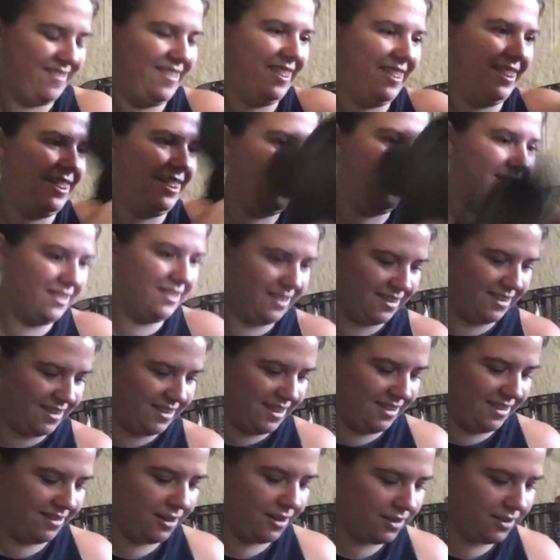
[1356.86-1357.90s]
This
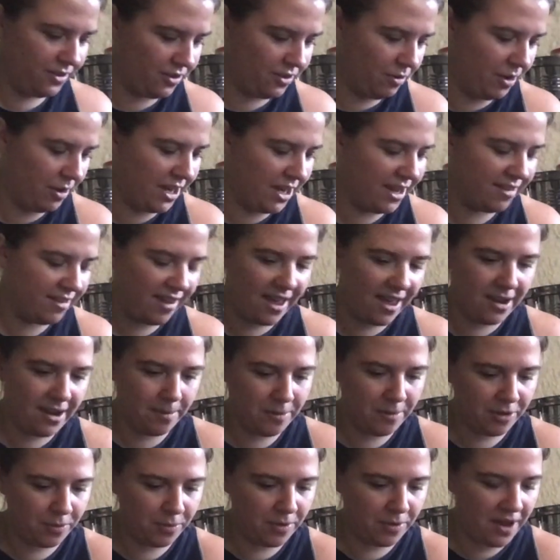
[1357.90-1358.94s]
is also a kid's item.
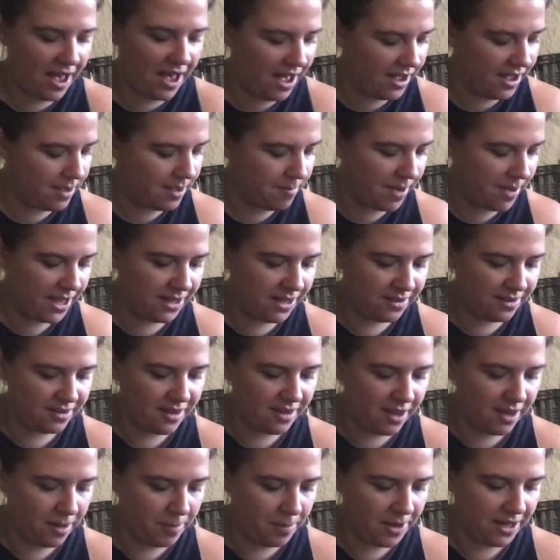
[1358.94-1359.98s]
This one I might
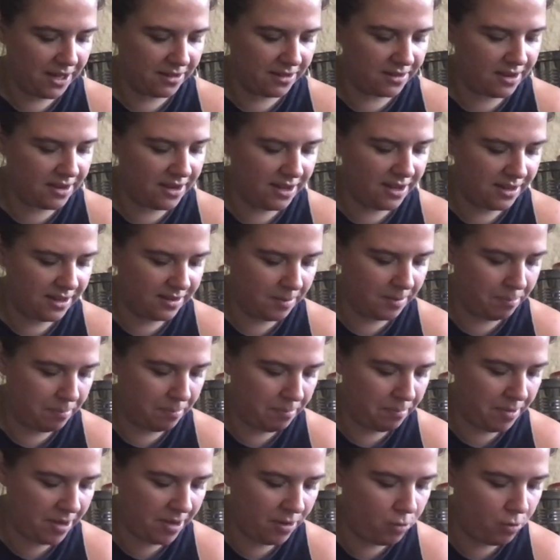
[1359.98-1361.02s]
sell because it is a
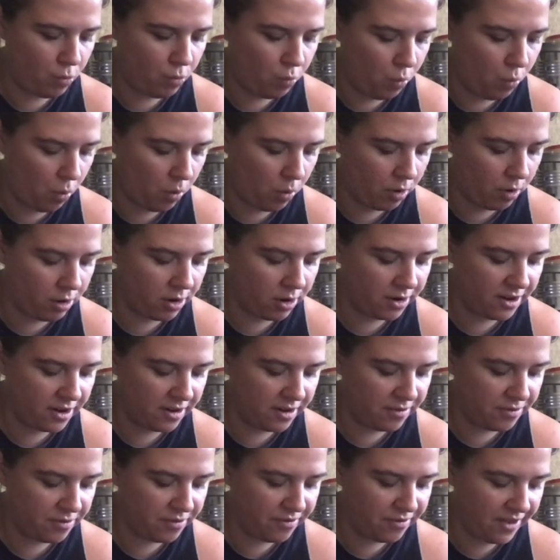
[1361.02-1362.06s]
bit worn and
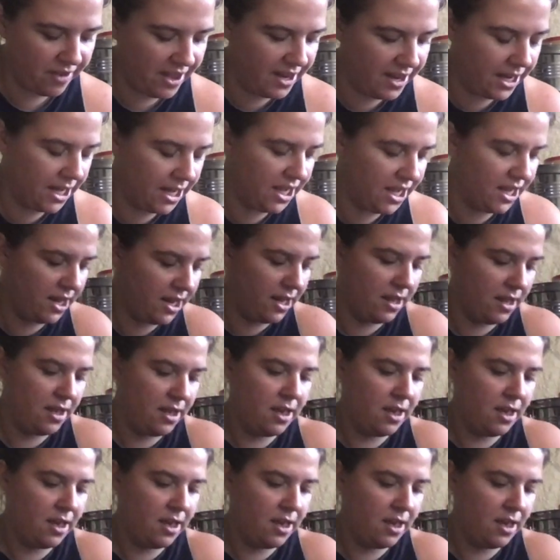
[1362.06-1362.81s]
faded,